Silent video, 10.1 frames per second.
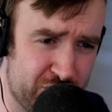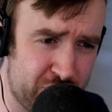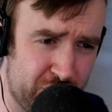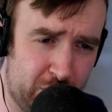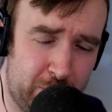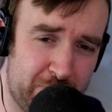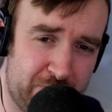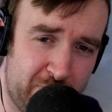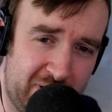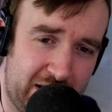job for
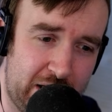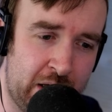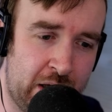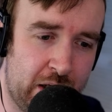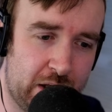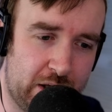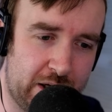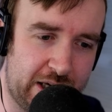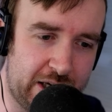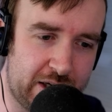me.
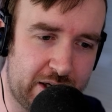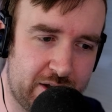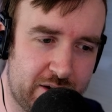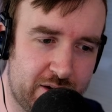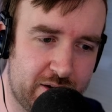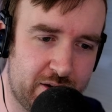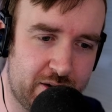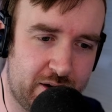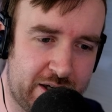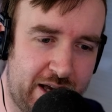Like,
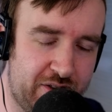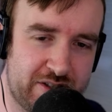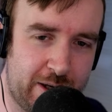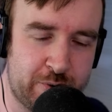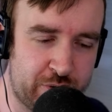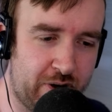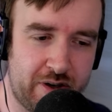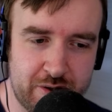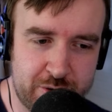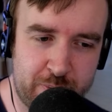I get that Depth
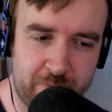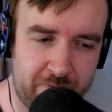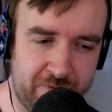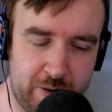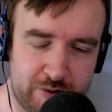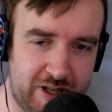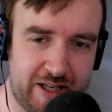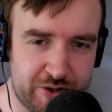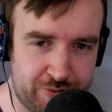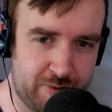Strider feels like
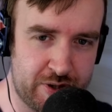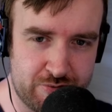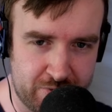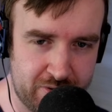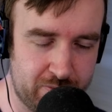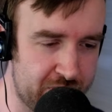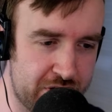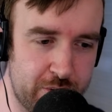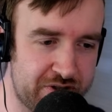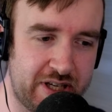it's
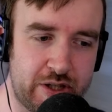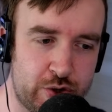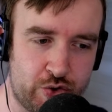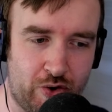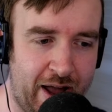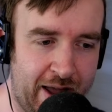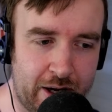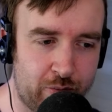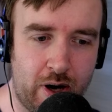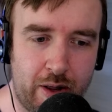reducing
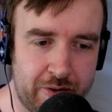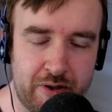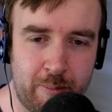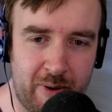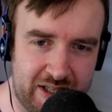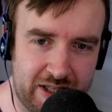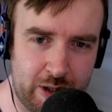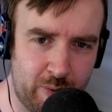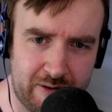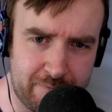drag rather than making
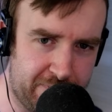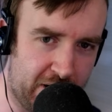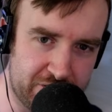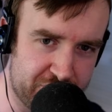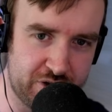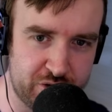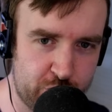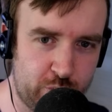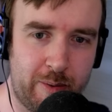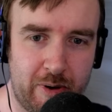you a faster
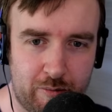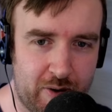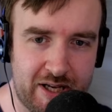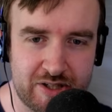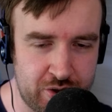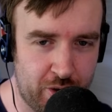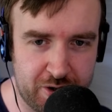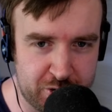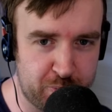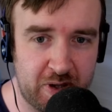swimmer, right? It's not the
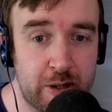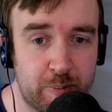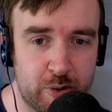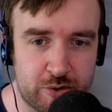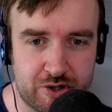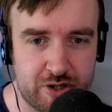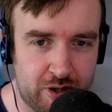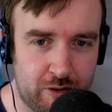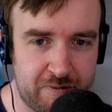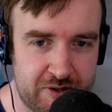speed boost that
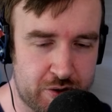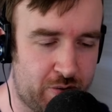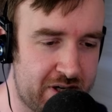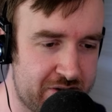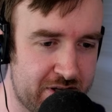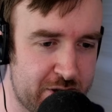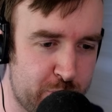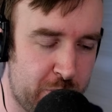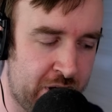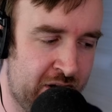Dolphin's Grace is,
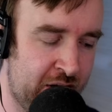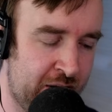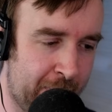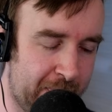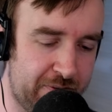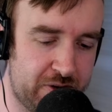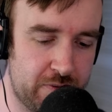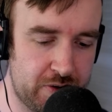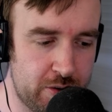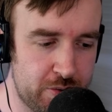but if you've
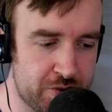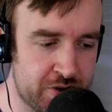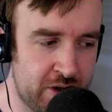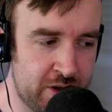used